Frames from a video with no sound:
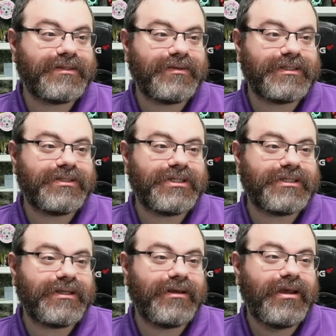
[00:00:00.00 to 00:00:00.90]
So this is
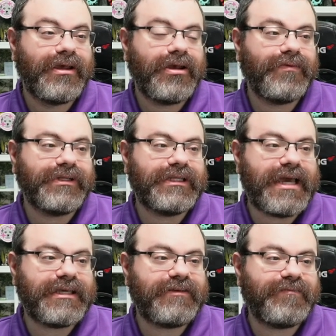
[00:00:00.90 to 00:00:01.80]
just a, a really
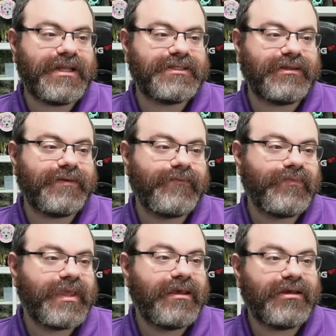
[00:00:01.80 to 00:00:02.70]
naive penciling
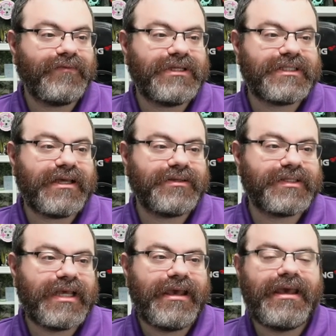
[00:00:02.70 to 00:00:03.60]
of these cells.